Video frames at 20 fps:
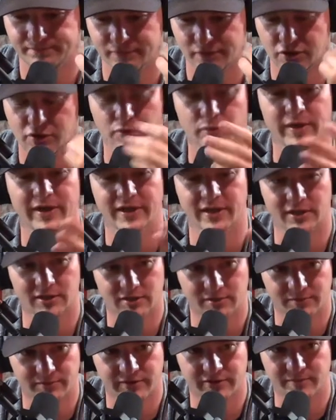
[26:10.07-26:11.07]

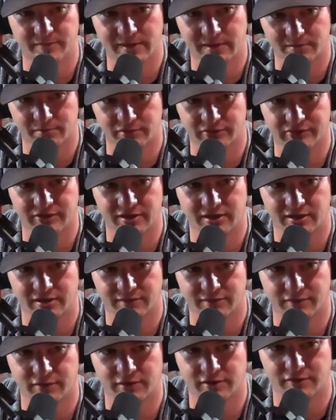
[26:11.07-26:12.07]
curriculum that's being presented in
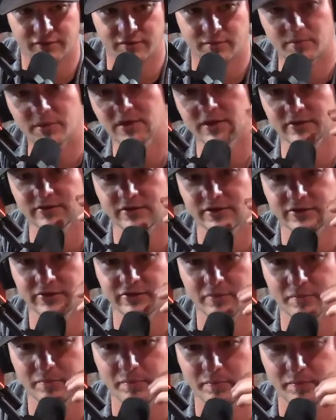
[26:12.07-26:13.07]
front of you, because there's
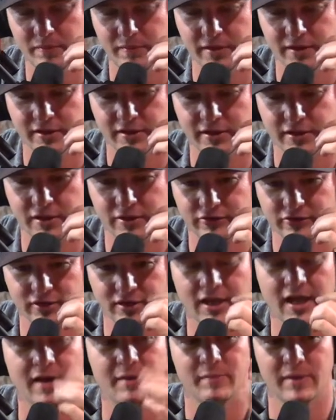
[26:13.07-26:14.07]
a
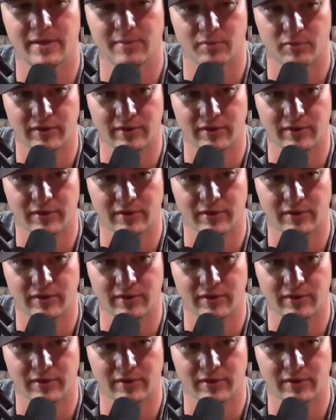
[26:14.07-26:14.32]
lot of people